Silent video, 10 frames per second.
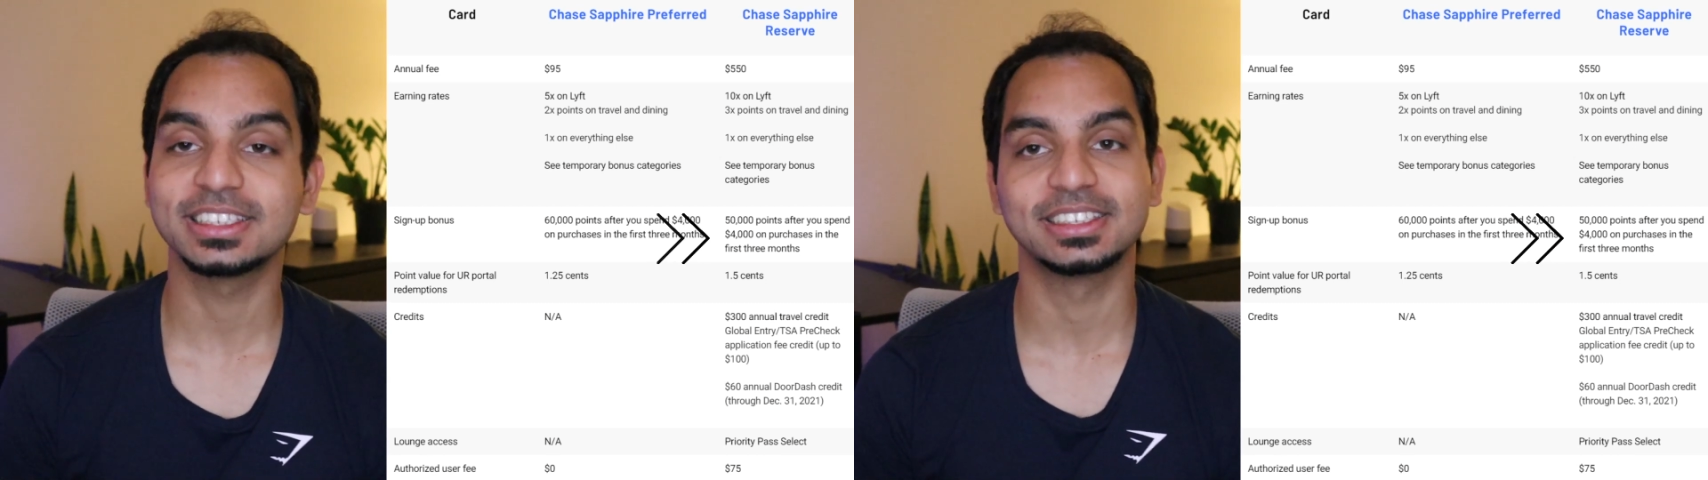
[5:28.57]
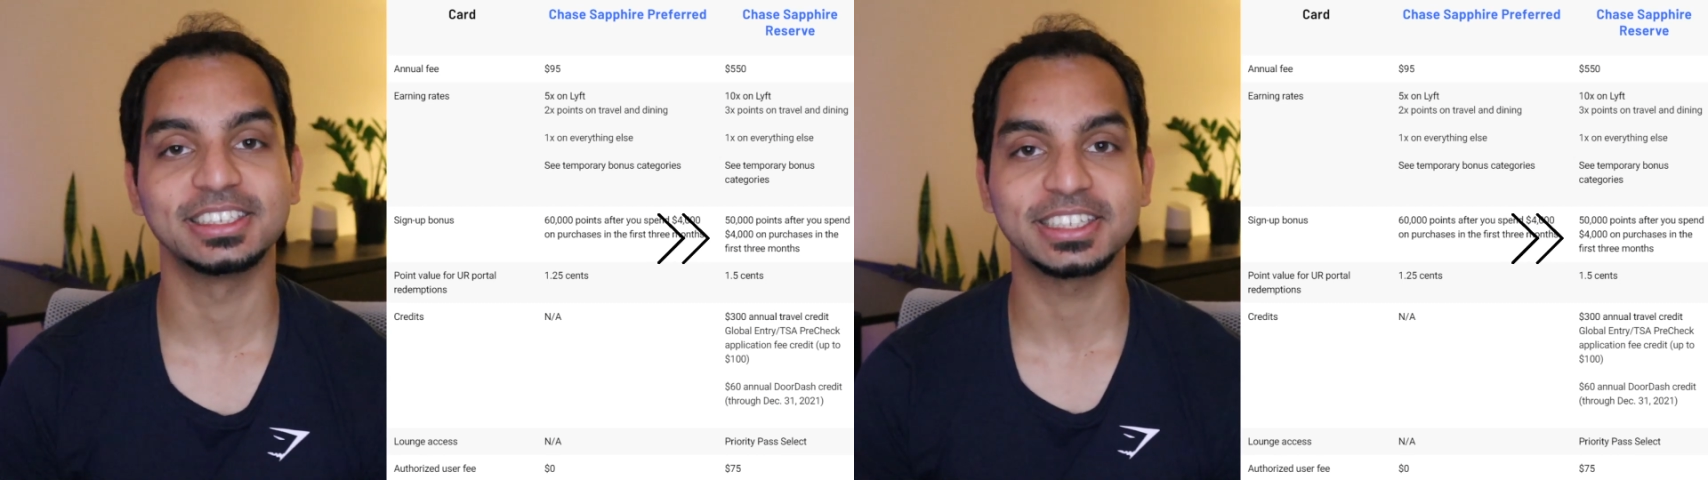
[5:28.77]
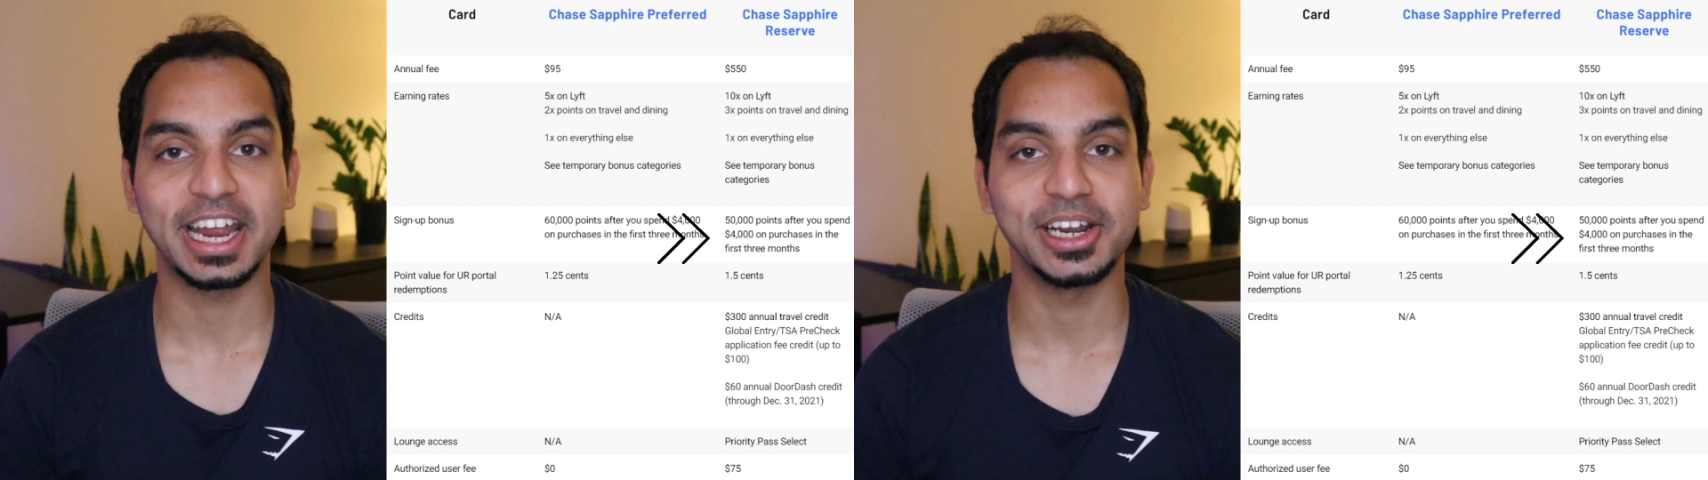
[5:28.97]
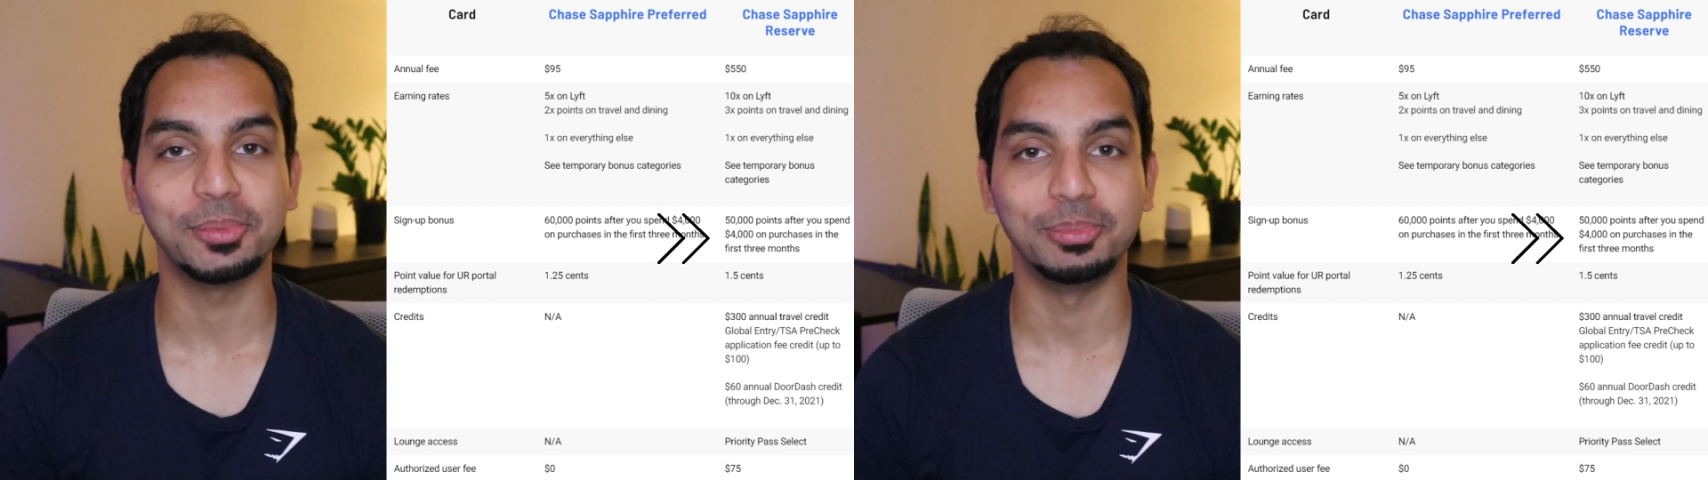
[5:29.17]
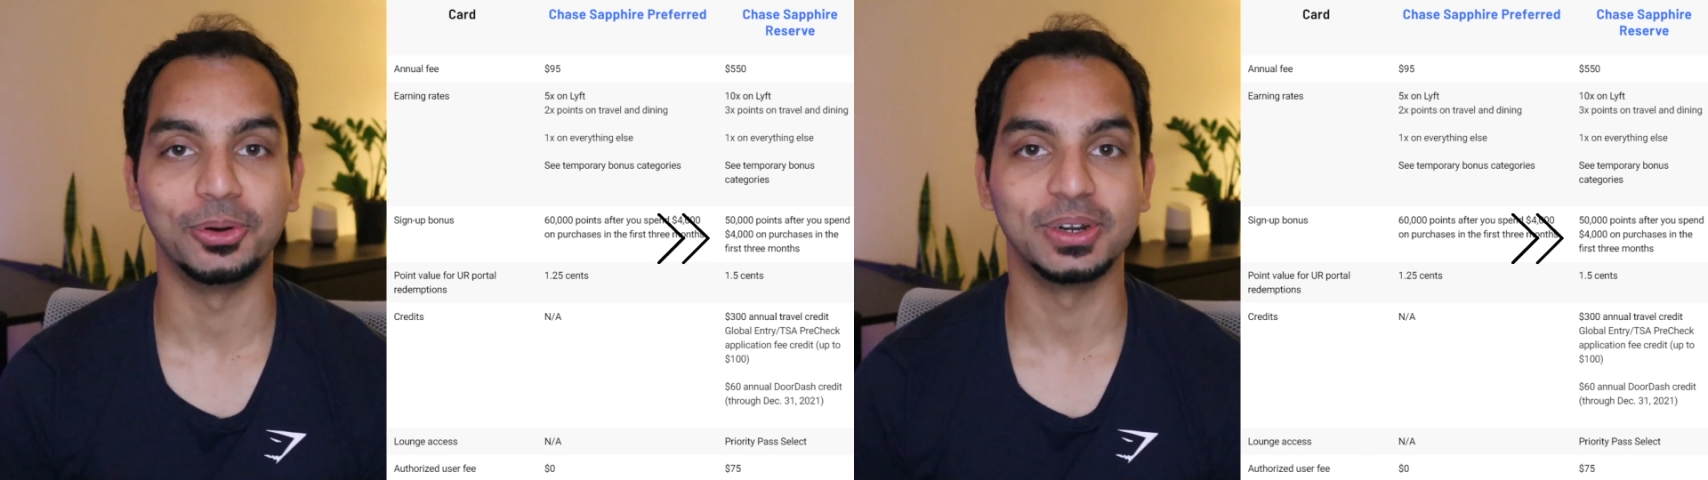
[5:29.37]
is the
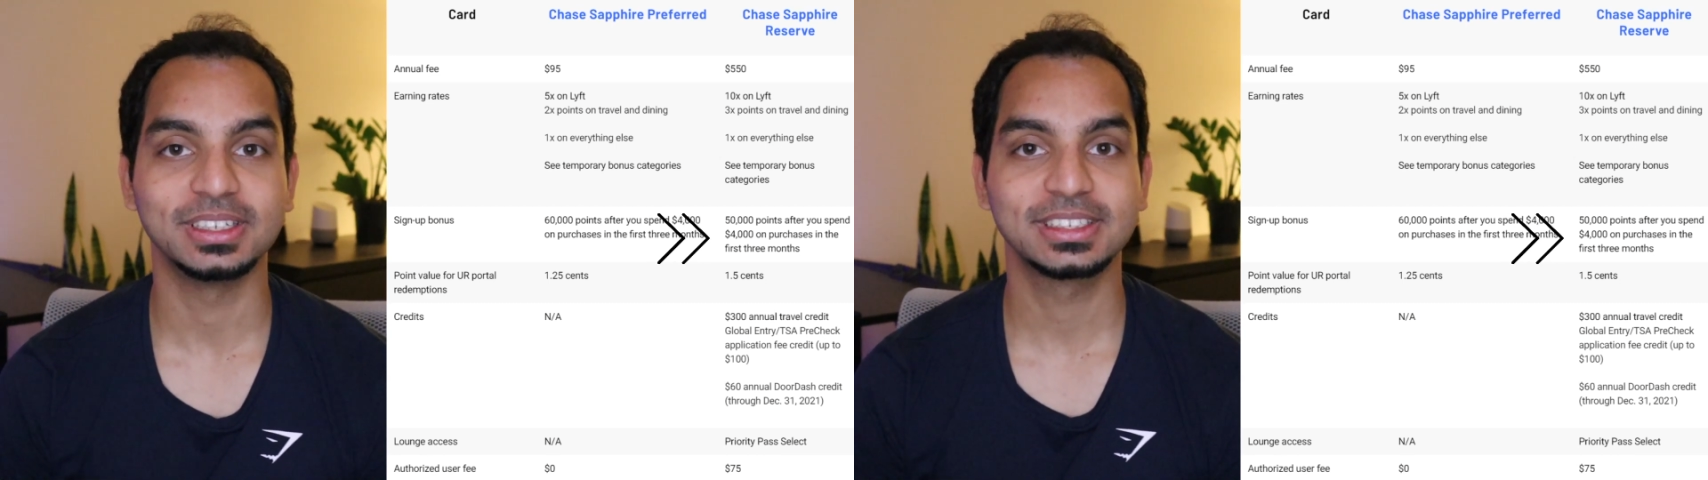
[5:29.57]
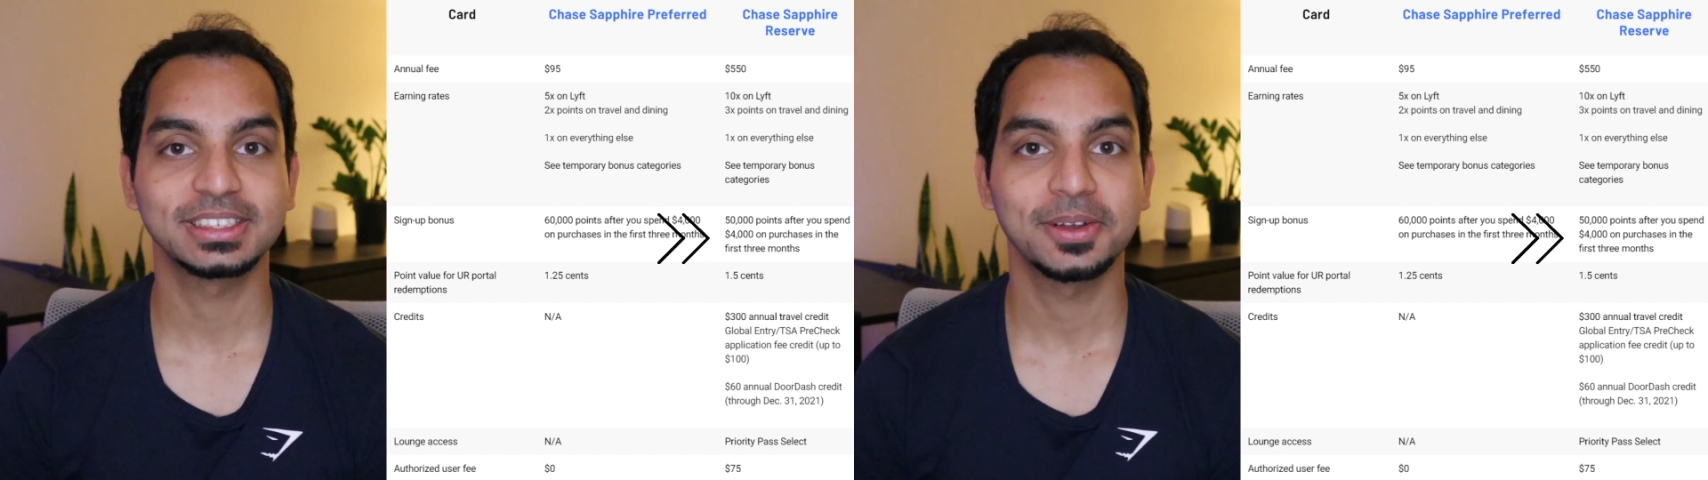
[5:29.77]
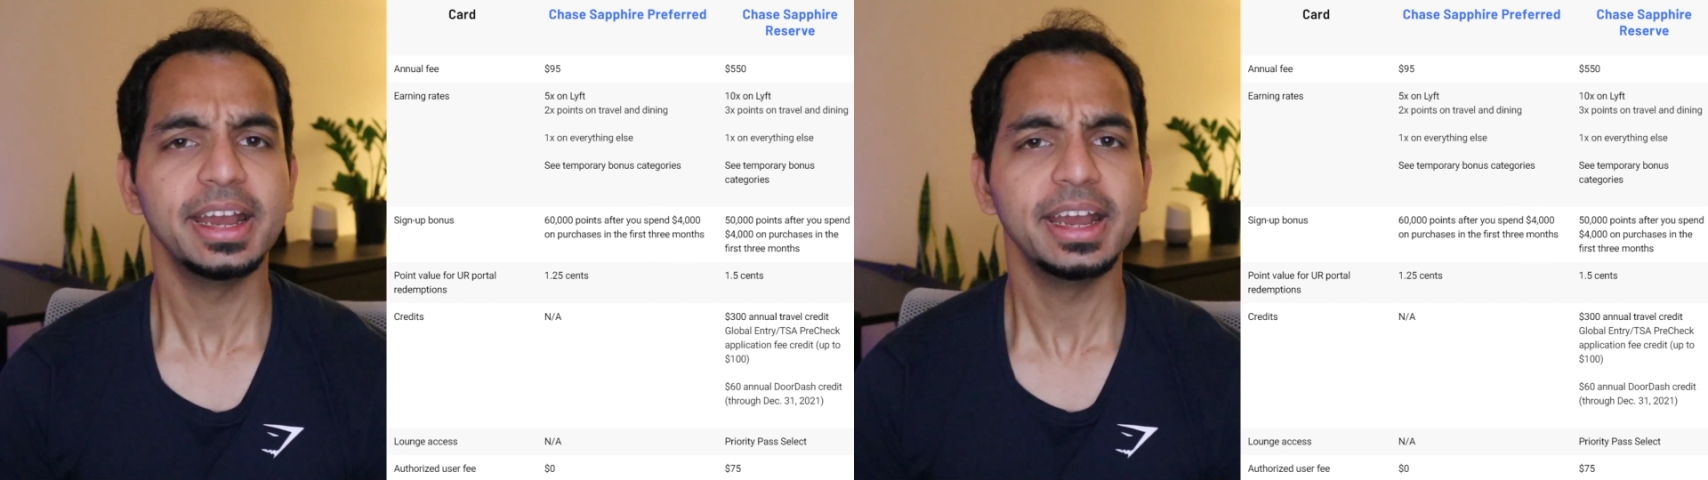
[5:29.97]
sign-up bonus.